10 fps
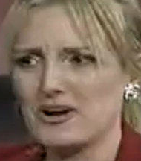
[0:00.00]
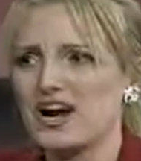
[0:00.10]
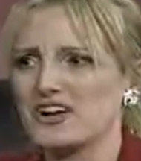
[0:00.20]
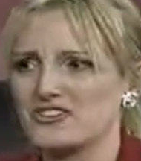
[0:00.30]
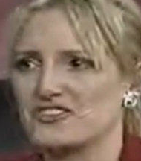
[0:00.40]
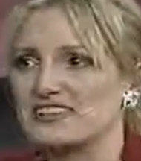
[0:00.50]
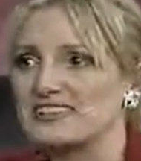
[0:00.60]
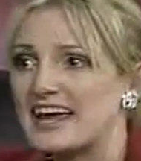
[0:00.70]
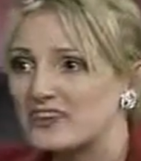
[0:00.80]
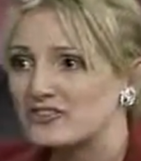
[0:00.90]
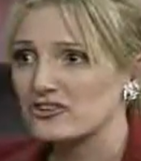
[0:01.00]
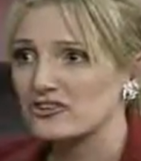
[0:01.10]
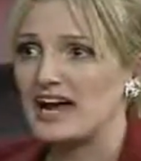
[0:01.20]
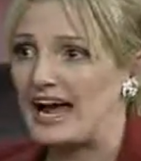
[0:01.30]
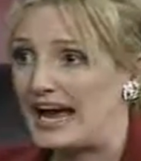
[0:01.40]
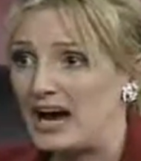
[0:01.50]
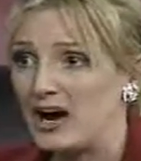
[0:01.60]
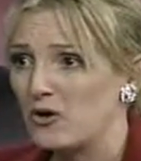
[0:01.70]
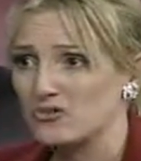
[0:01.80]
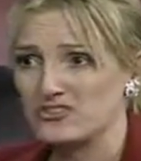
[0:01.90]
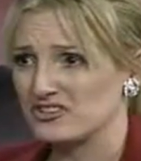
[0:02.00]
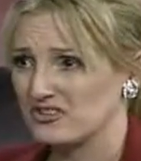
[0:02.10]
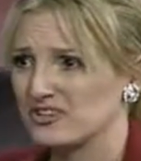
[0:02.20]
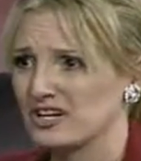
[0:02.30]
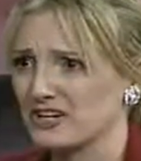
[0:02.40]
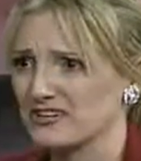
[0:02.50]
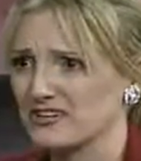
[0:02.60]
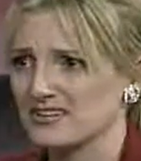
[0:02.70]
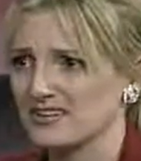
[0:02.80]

gosh, it's a laser, ow, does it really hurt?